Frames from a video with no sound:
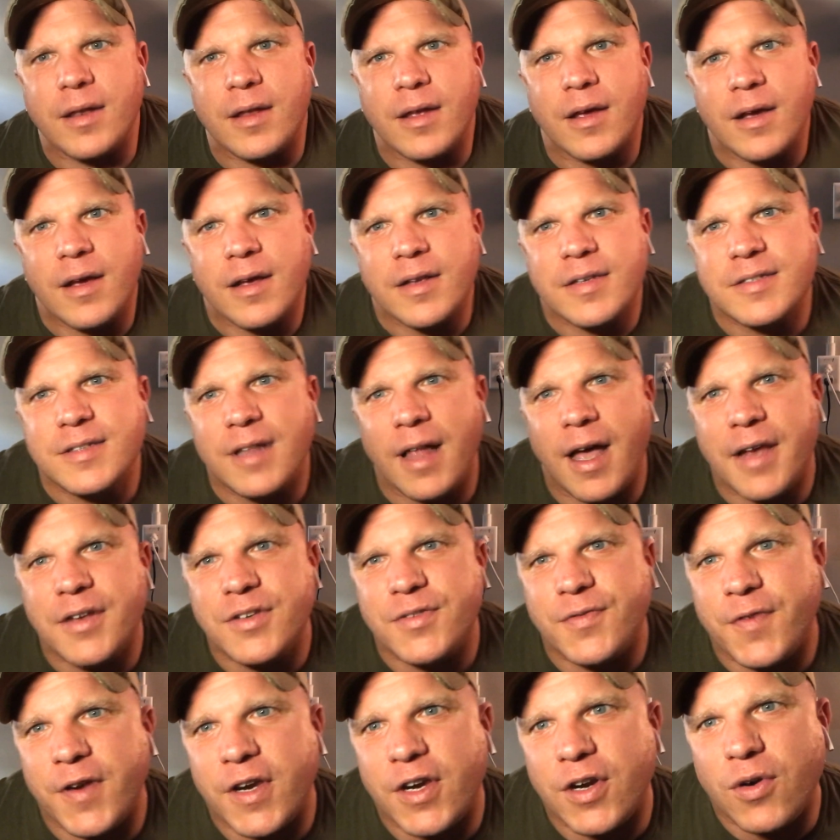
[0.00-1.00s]
Uh, slide
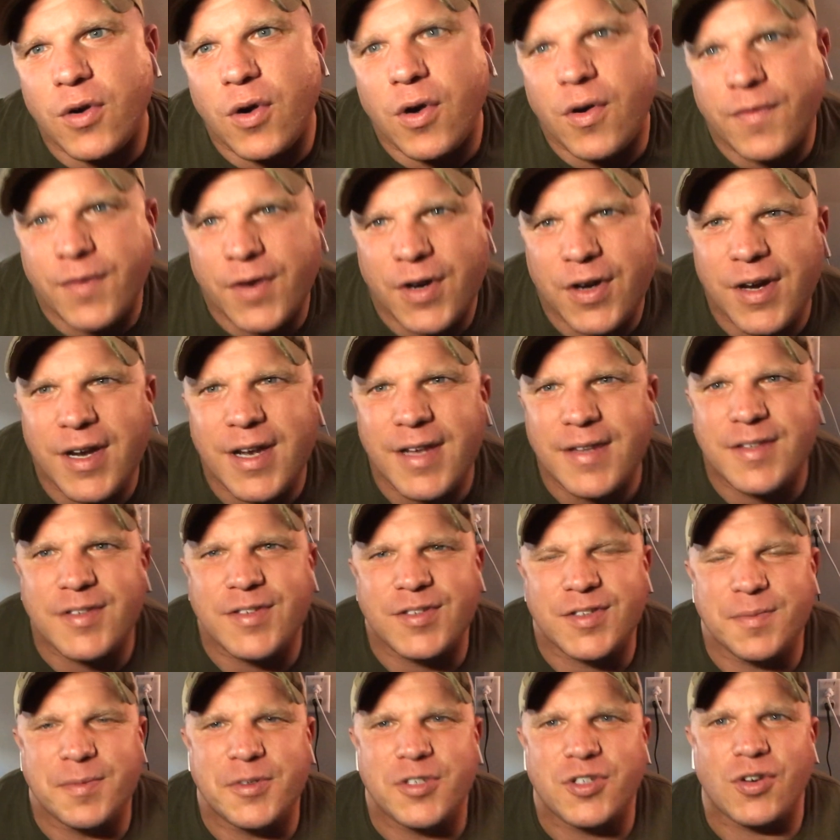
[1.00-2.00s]
your finger over, hit the
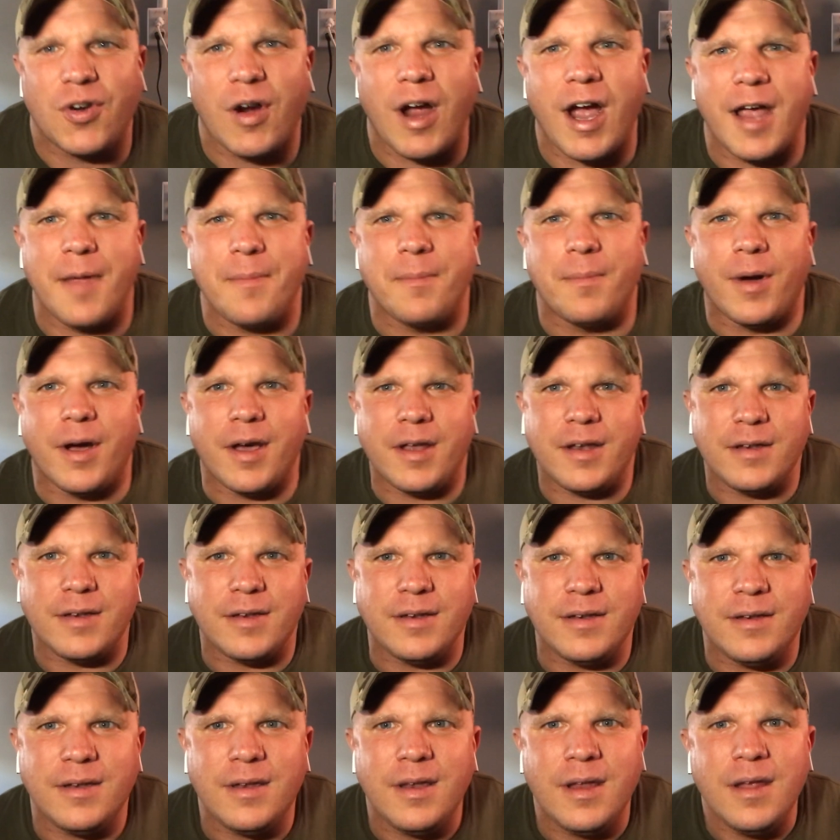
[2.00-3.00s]
subscribe
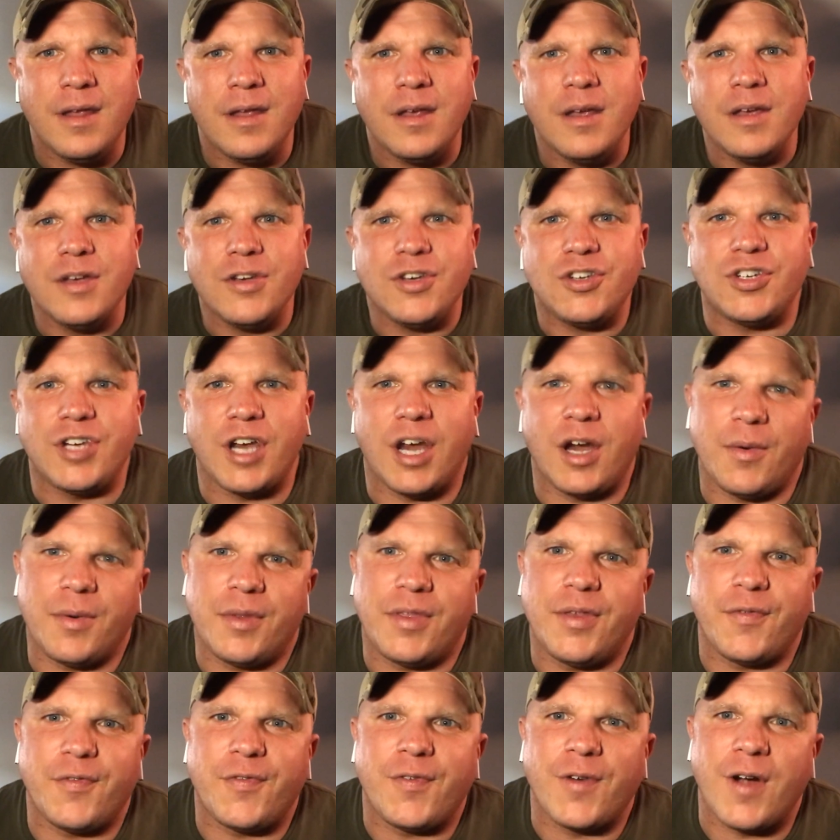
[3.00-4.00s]
button, share
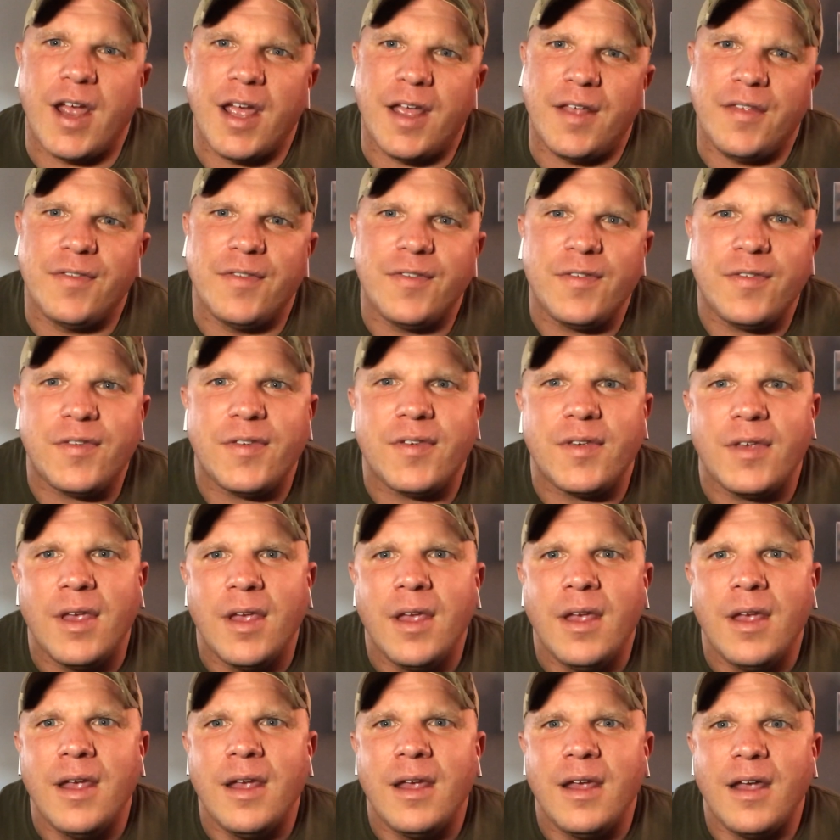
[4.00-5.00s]
with your friends,
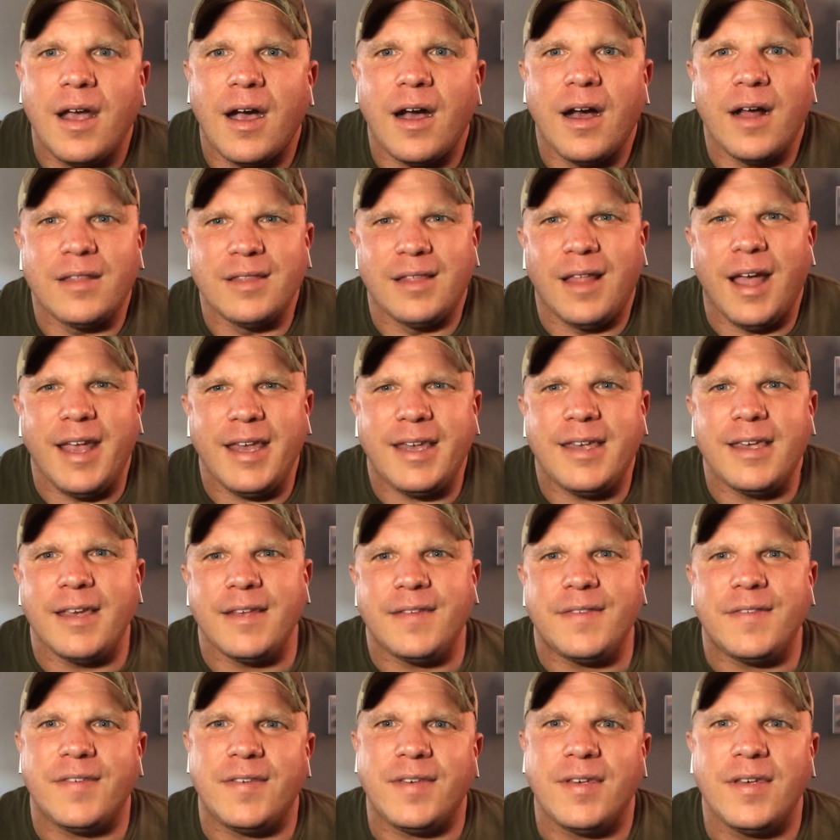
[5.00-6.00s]
uh, like
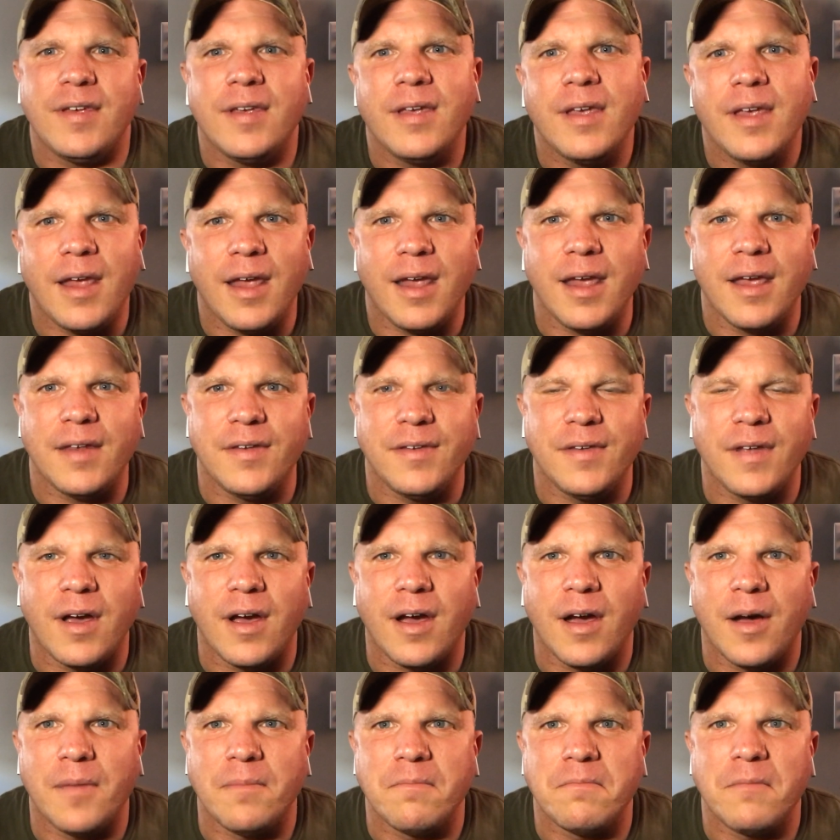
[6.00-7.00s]
it, and
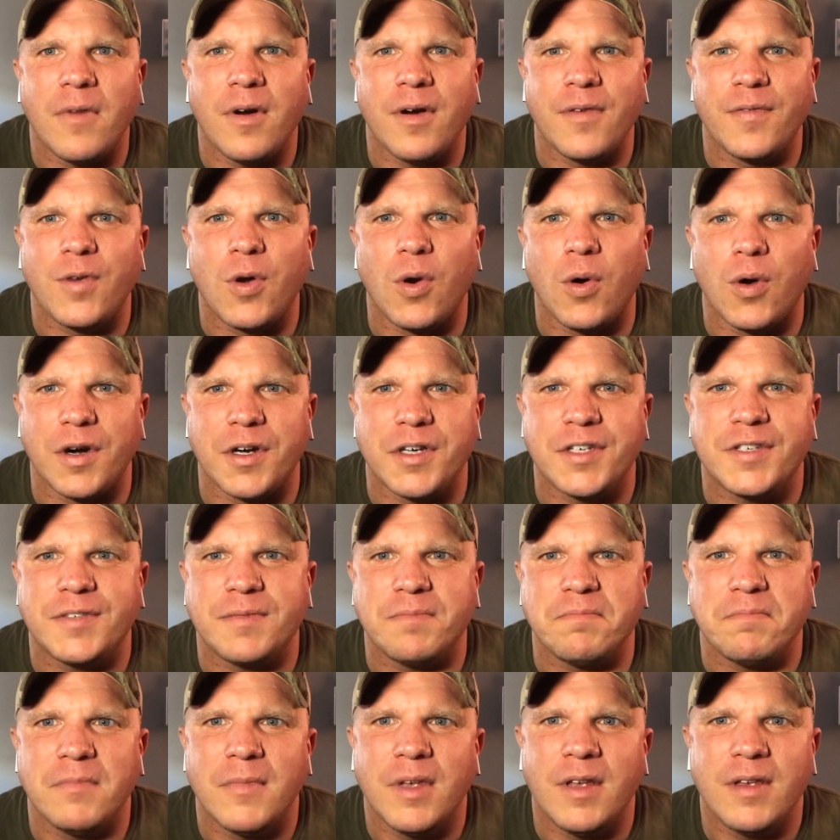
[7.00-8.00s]
um, of
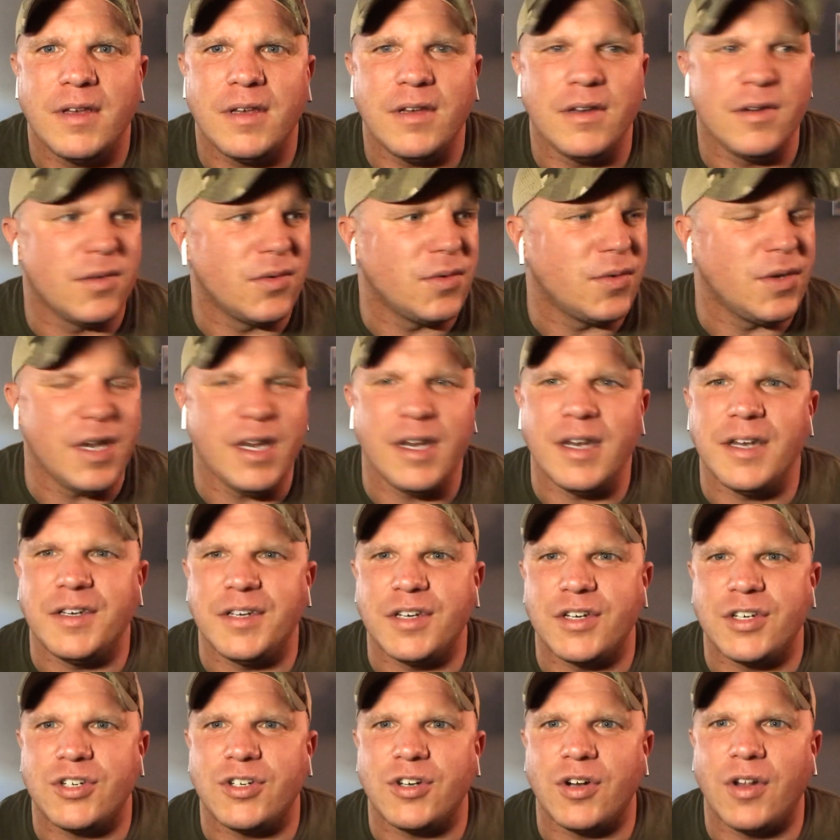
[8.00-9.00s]
course, you need
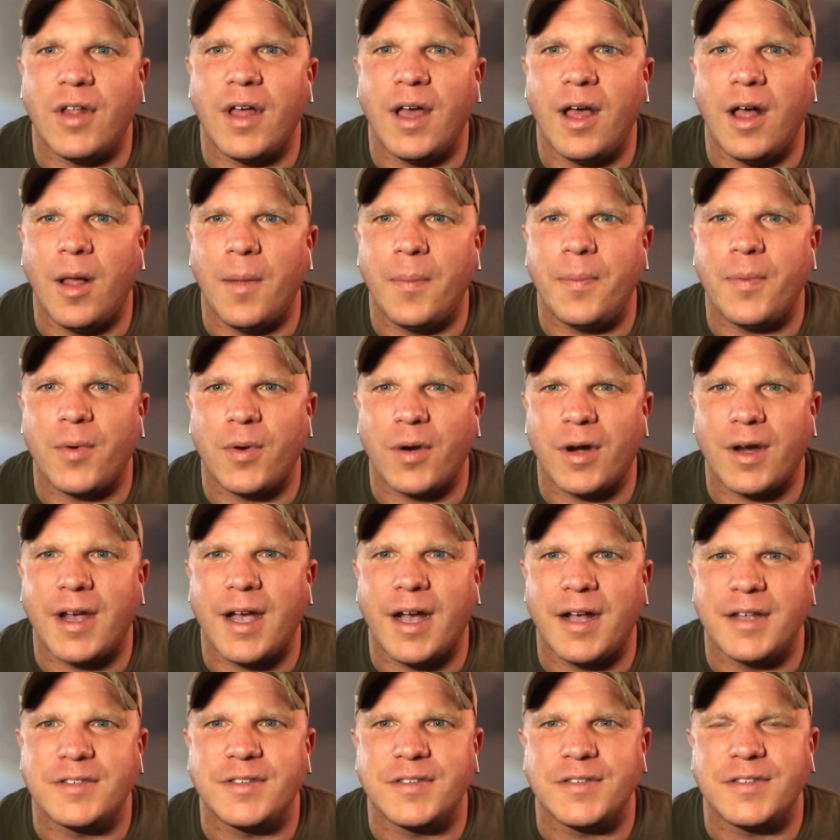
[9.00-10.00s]
additional help or
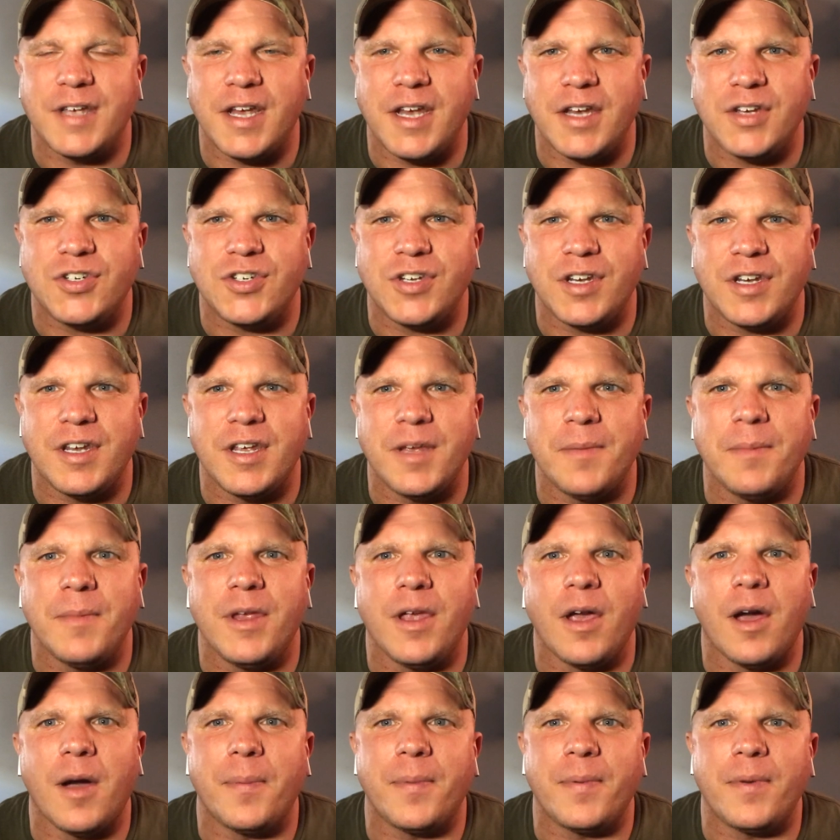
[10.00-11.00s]
consultation, hit
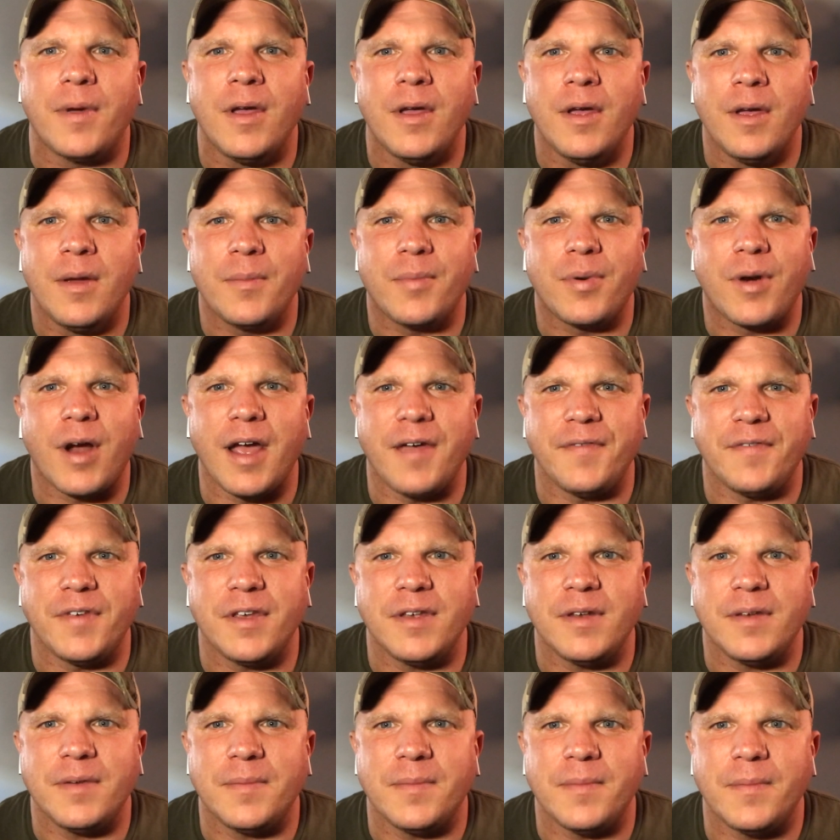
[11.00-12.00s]
me up
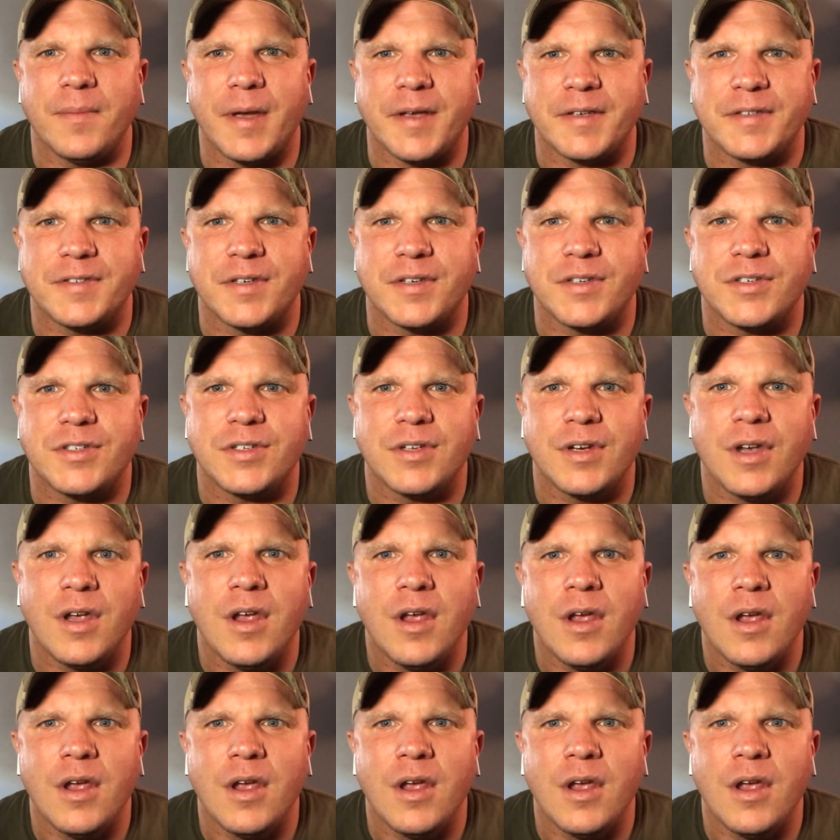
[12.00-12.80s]
private message.